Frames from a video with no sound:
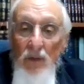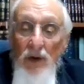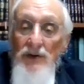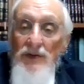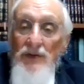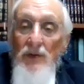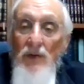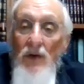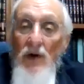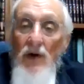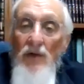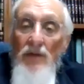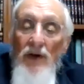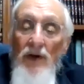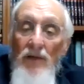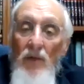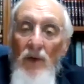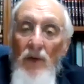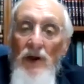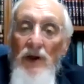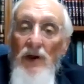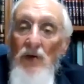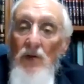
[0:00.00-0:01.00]
What does the Rav
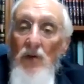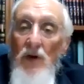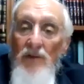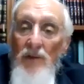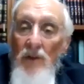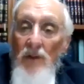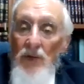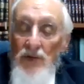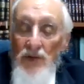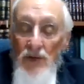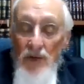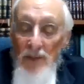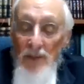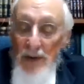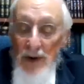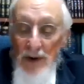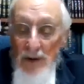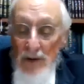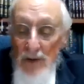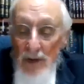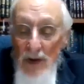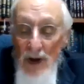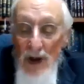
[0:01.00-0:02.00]
have? What do you have, Moshe
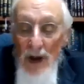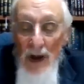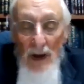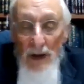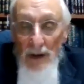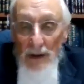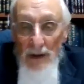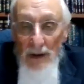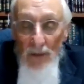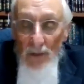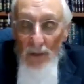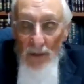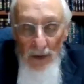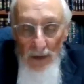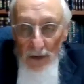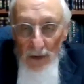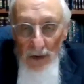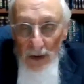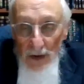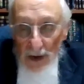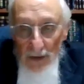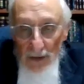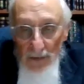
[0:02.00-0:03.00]
Rabbeinu, that we
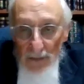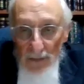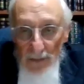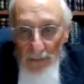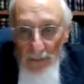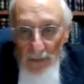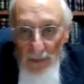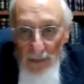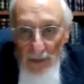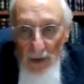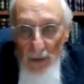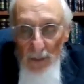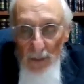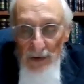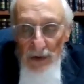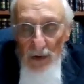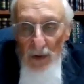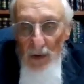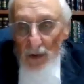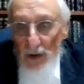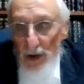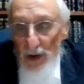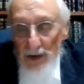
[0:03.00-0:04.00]
don't have? That was
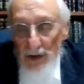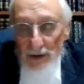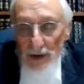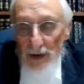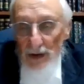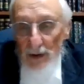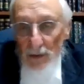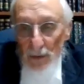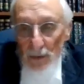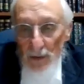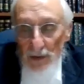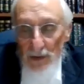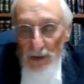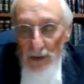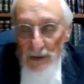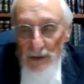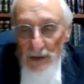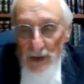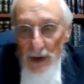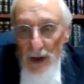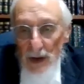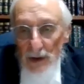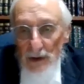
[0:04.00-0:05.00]
the whole idea with
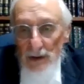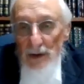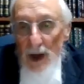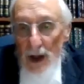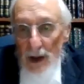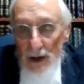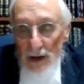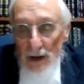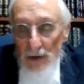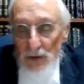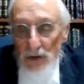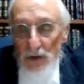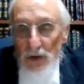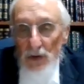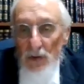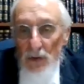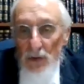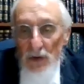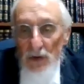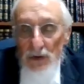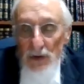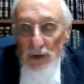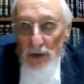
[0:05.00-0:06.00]
this talis
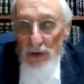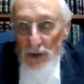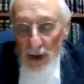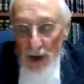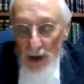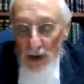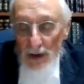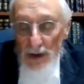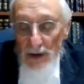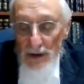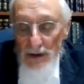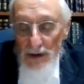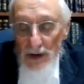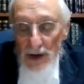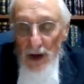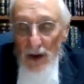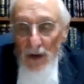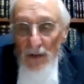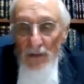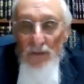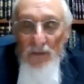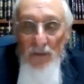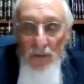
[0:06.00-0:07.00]
shekula shel tchelis
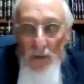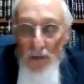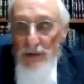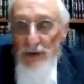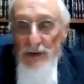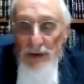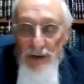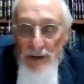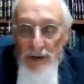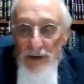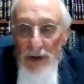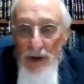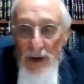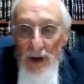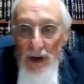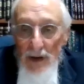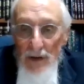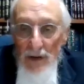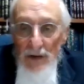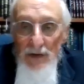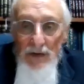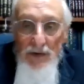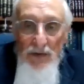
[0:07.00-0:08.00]
versus
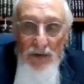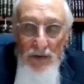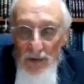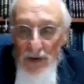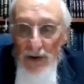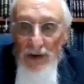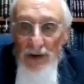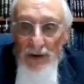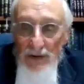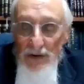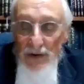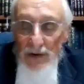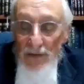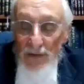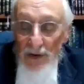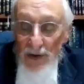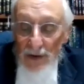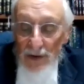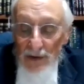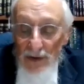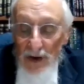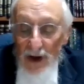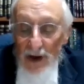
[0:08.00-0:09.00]
the strings of
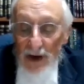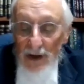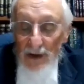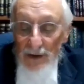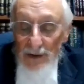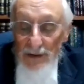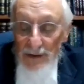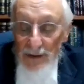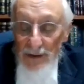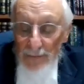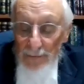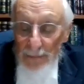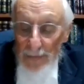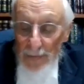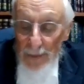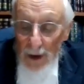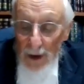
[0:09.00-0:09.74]
tchelis.